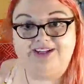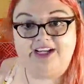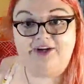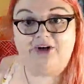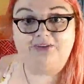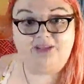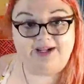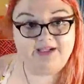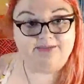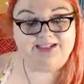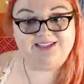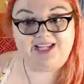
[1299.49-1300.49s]
and her letting
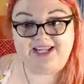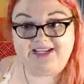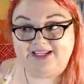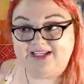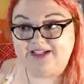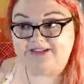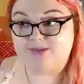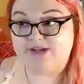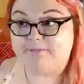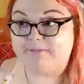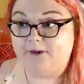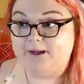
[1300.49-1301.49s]
me take it so I
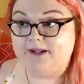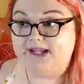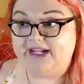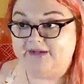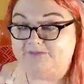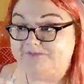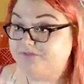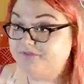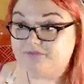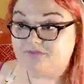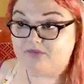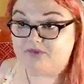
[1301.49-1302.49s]
could put it
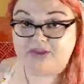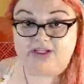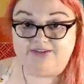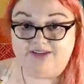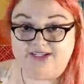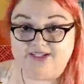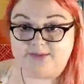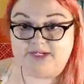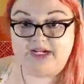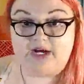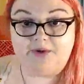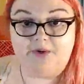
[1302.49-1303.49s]
in a vase when I
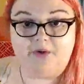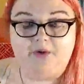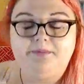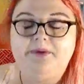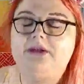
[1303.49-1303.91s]
got home,